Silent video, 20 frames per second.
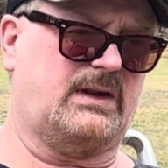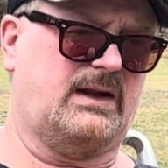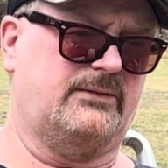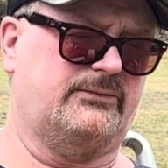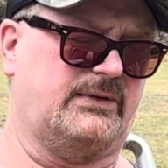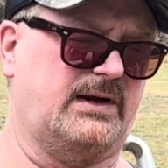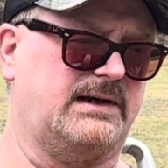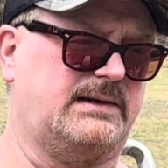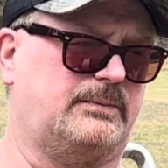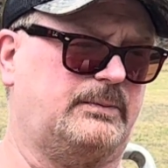
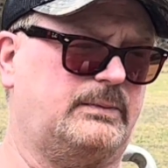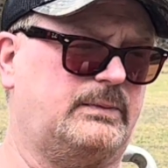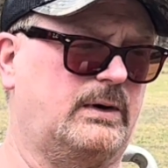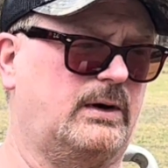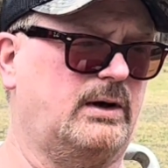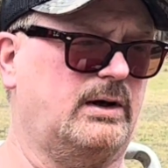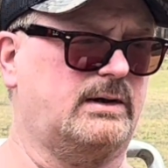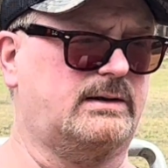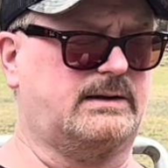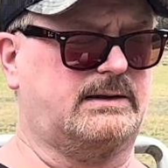
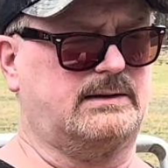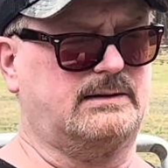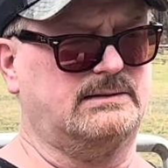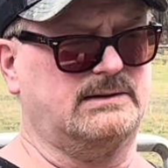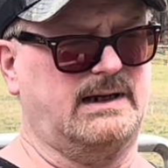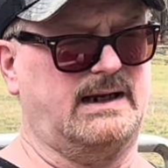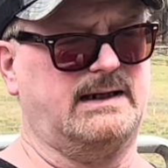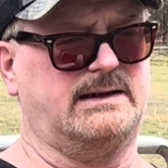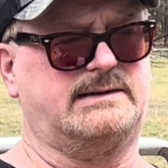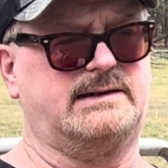Facebook,
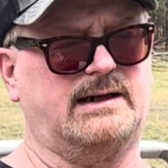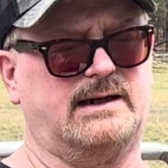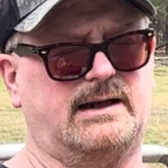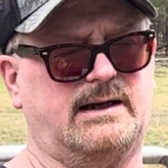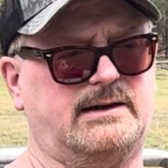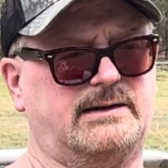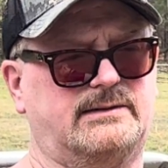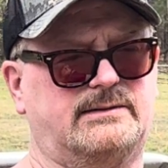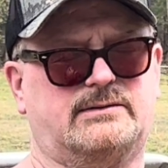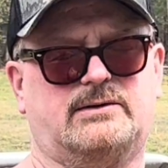
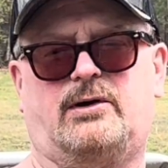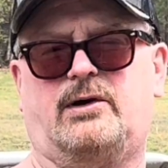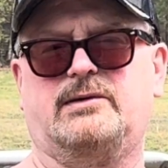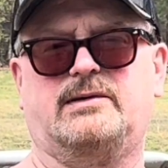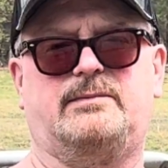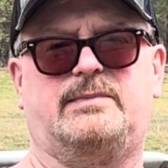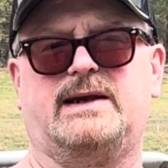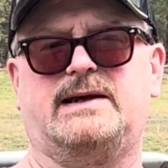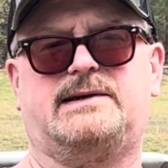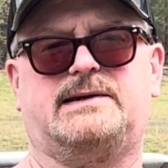LinkedIn, all the
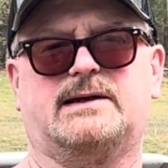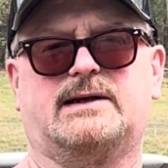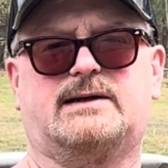basic.